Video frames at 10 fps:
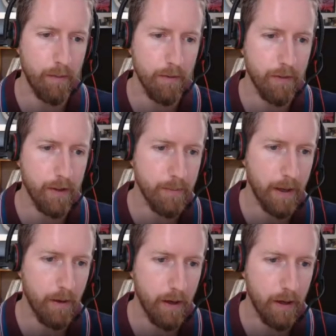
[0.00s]
wants to think
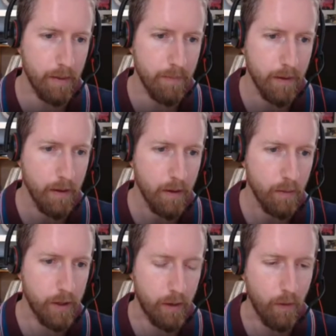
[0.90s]
about
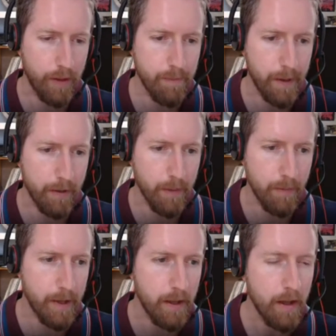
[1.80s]
what the impacts
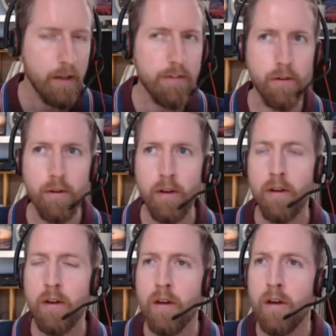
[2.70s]
might be. So
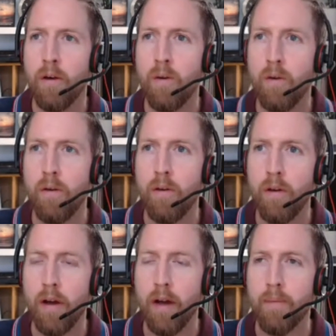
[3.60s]

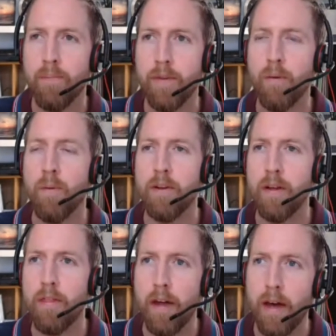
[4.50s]
what we're
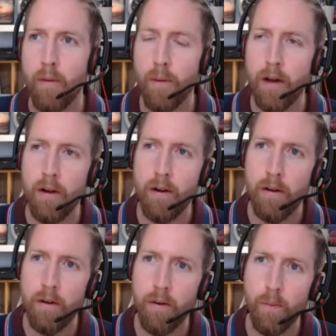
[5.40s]
doing there,
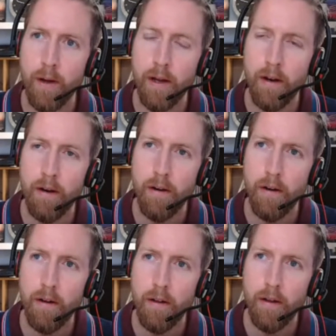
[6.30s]
we're
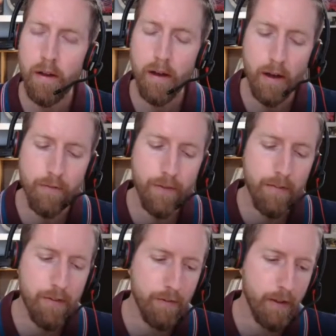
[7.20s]

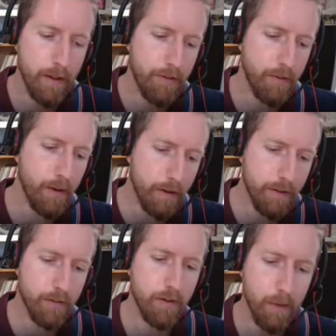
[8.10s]
effectively, so our
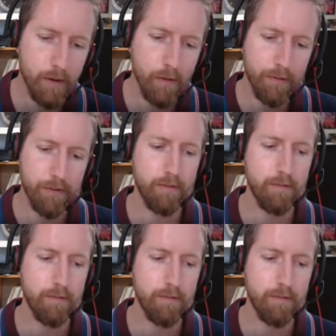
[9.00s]
catastrophe models,